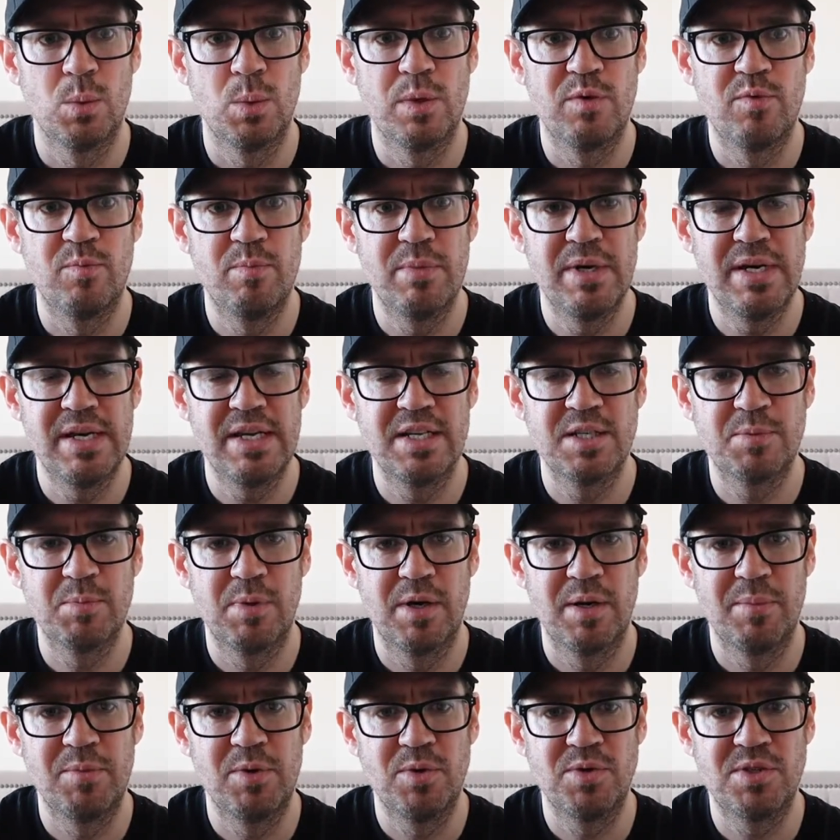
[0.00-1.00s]
with me is
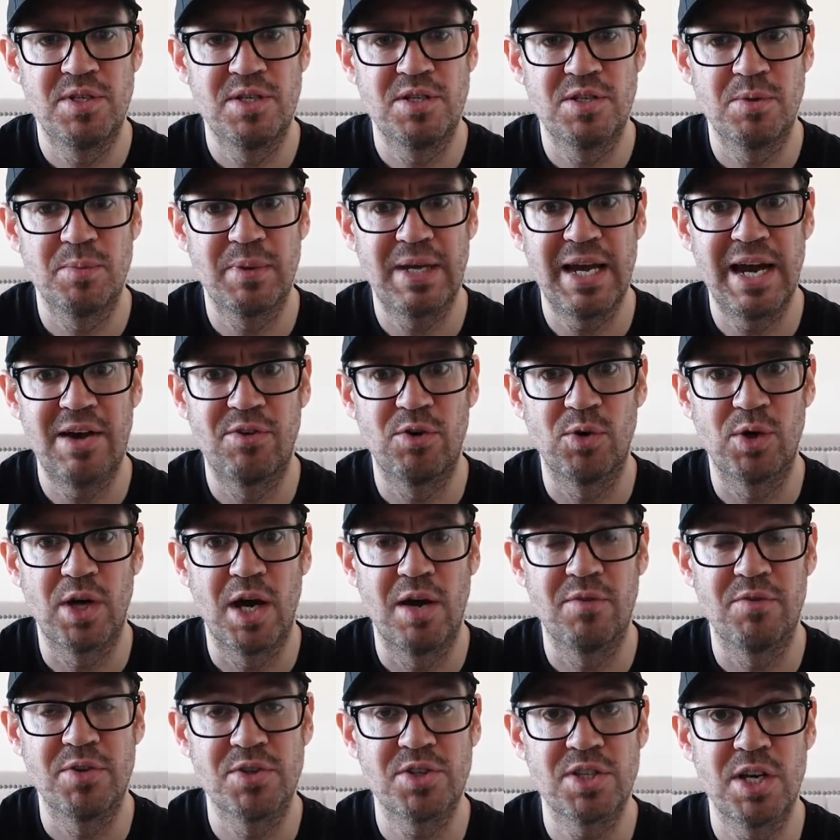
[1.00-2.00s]
my immune system carried on
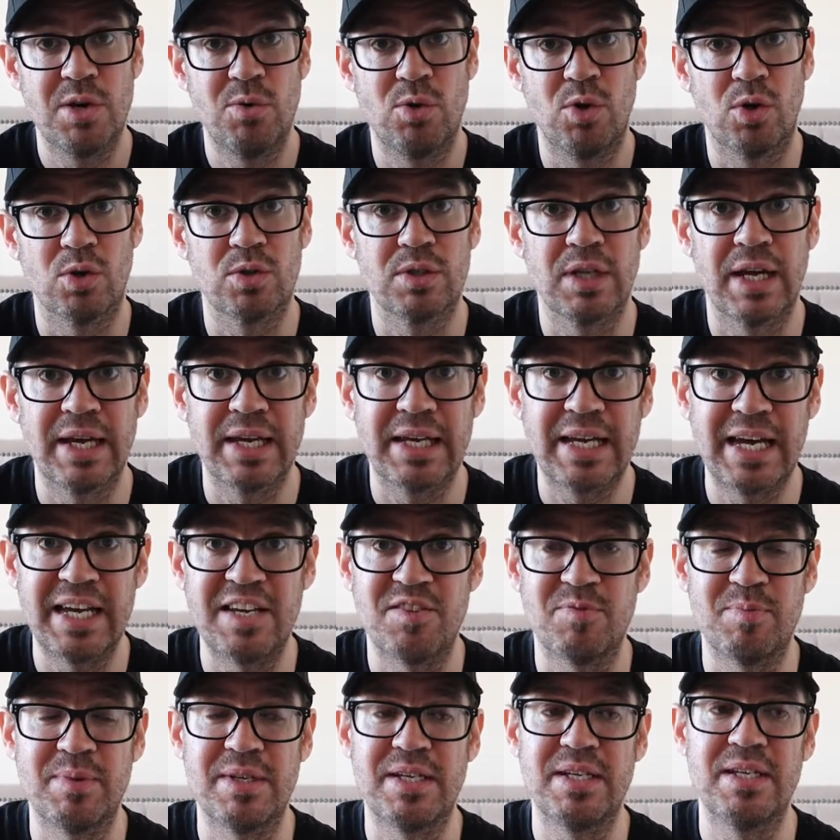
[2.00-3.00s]
going for so long that it
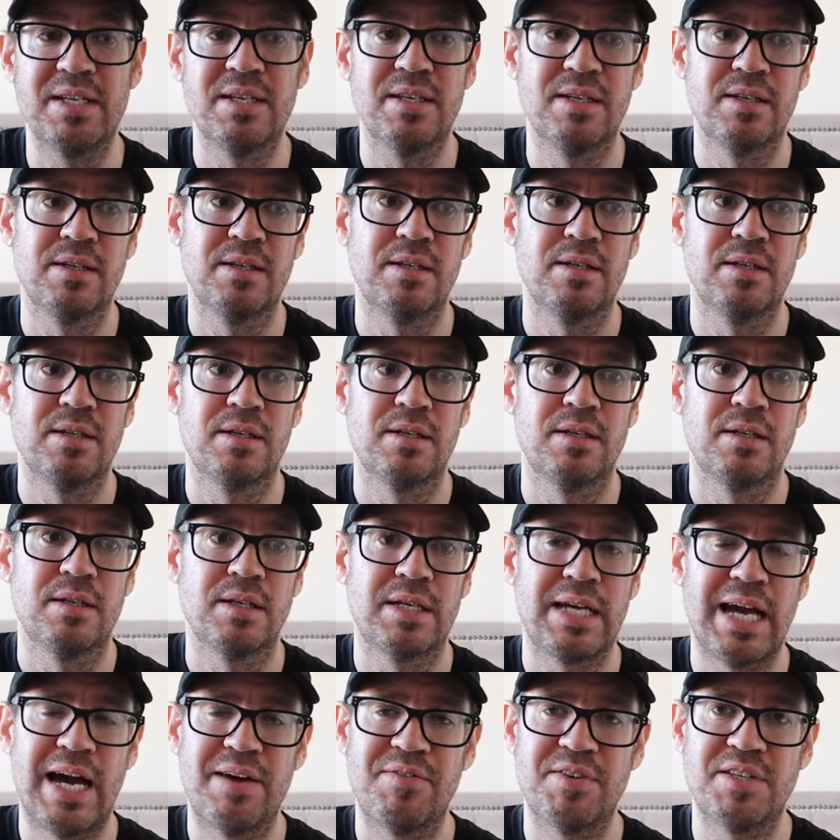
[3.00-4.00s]
gave me
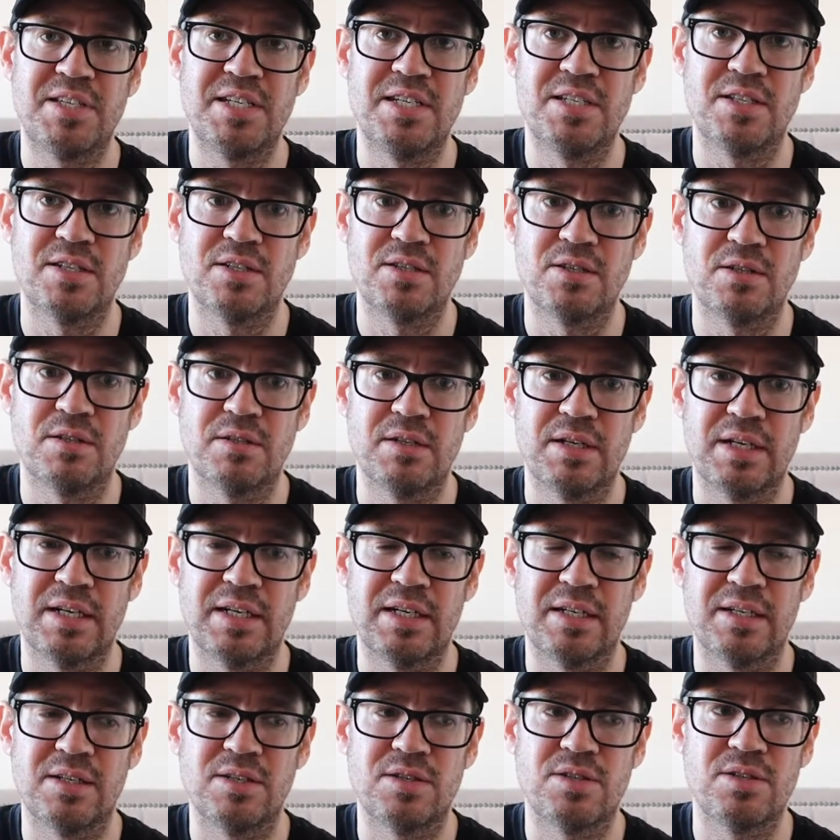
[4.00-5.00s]
cavities and
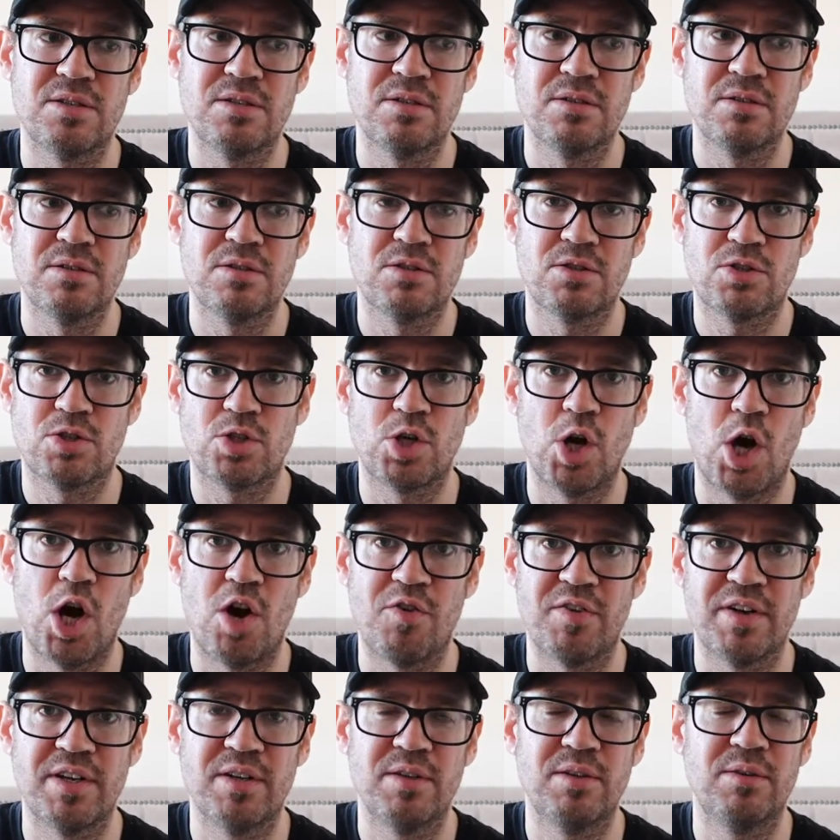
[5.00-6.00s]

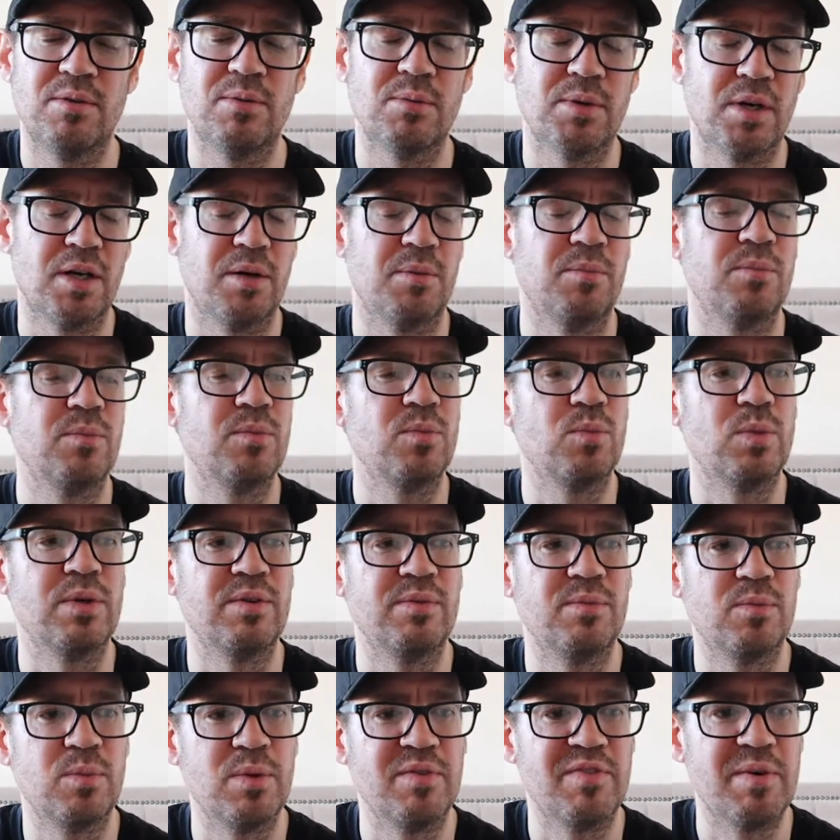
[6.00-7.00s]
scarring
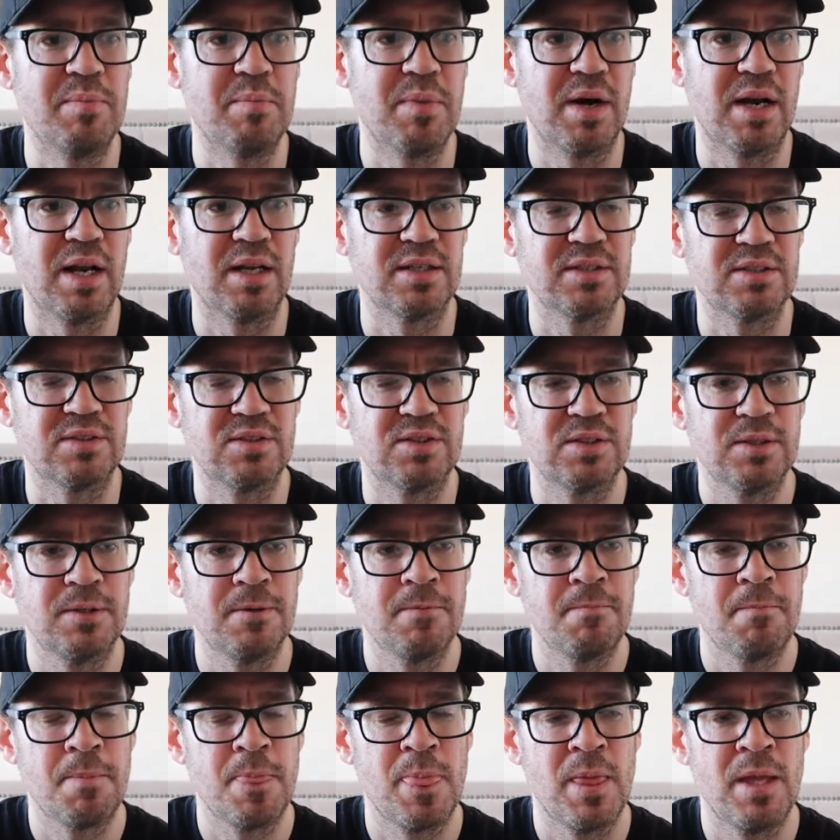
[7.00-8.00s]
within my lungs.
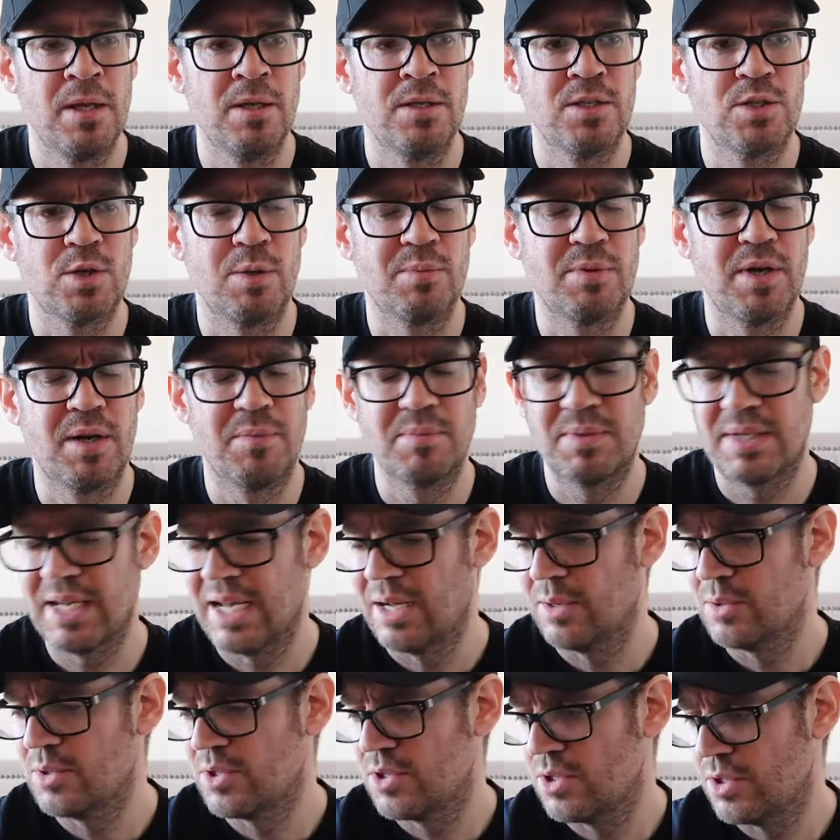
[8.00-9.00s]
So I'm
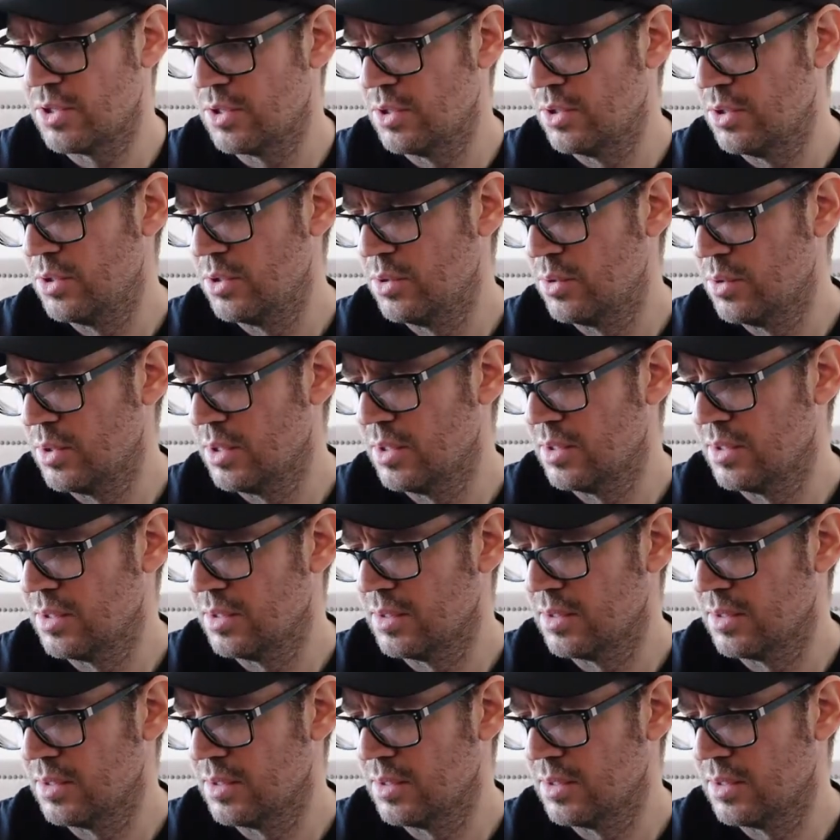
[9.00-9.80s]
down to,